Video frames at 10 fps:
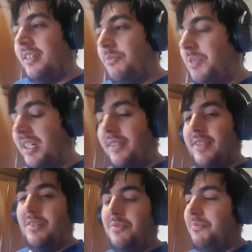
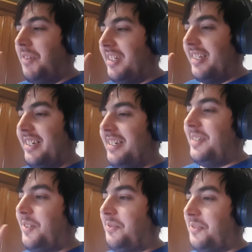One of
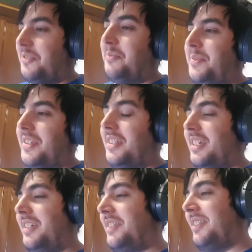these groups
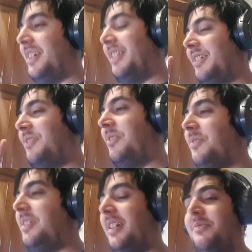needs to get in
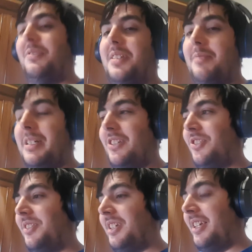contact with
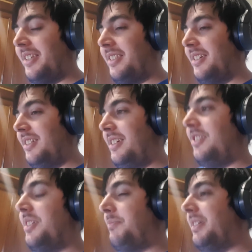Sebastian de Castel
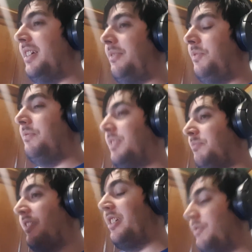and just be like, we want to
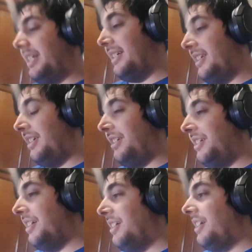bring you out
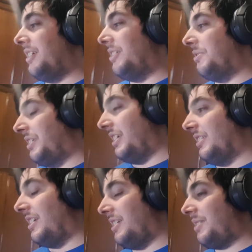here. You're doing your
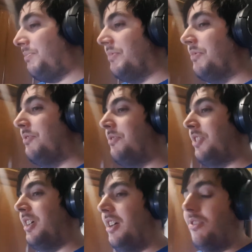last
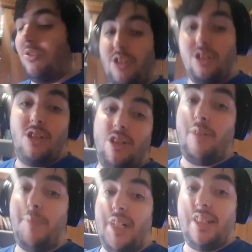book, or
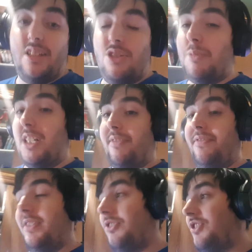by then you might have
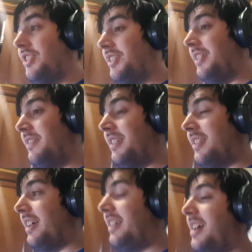finished the series.
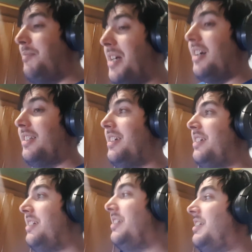It's like, come out
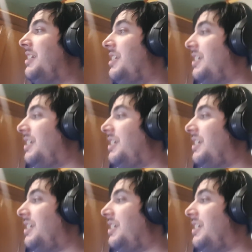here,